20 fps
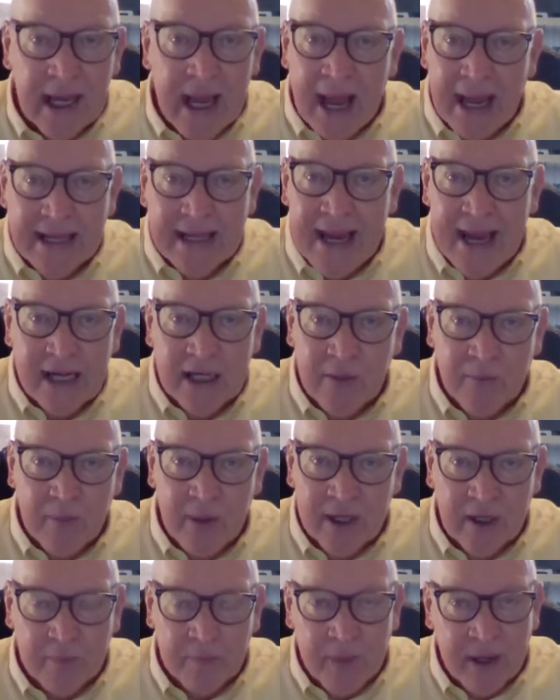I can't
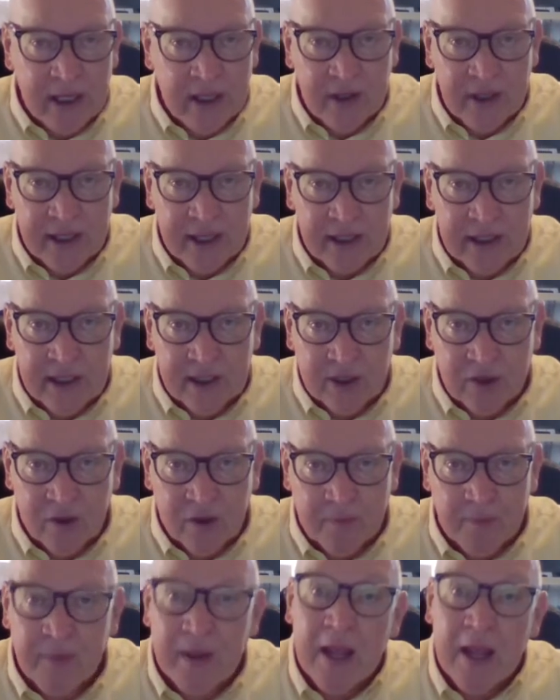depend upon anything on this earth.